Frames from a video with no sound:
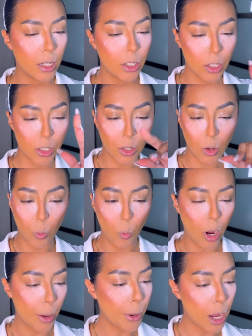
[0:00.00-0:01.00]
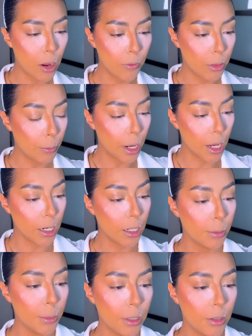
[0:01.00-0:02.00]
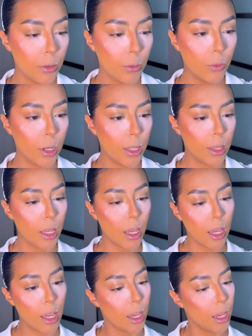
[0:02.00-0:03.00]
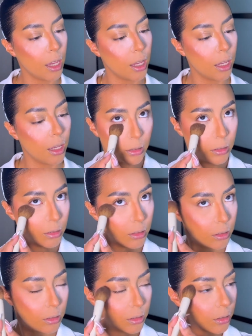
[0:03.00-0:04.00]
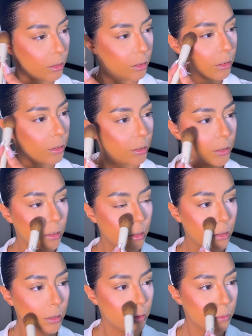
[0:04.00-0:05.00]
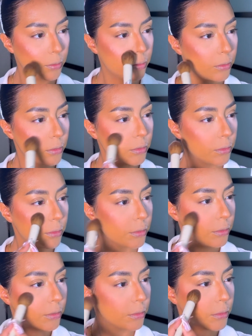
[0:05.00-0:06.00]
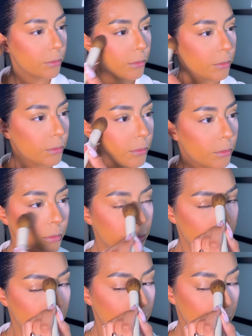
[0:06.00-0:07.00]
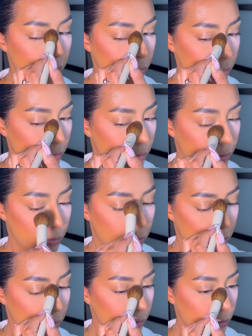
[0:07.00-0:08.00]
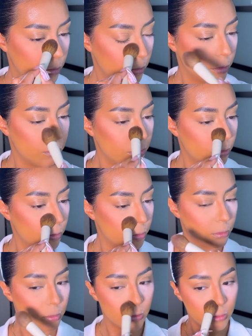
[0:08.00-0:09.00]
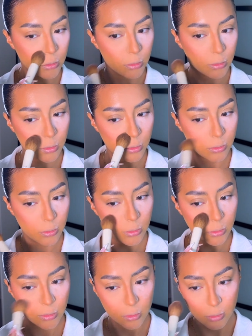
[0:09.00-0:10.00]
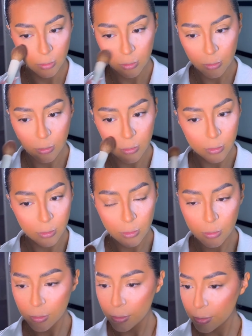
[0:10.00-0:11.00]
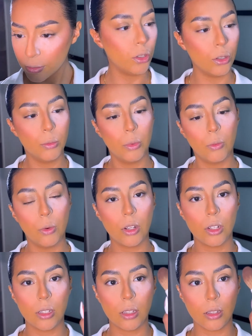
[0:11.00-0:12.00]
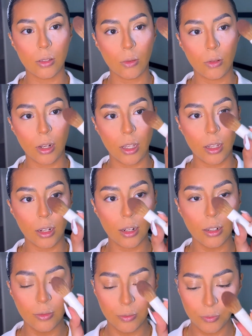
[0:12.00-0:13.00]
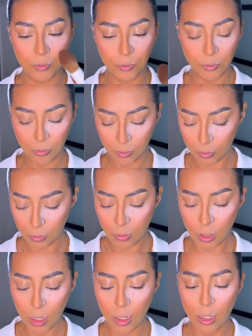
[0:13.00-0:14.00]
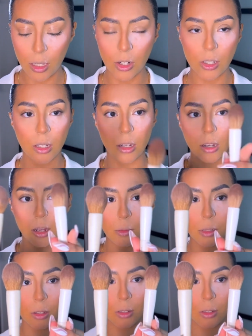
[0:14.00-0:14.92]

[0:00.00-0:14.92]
just wipe off the bottom with a A32 brush from Morphe. And then I'm also gonna brush this side off with the Dupe, which is this one right here. Here's a up close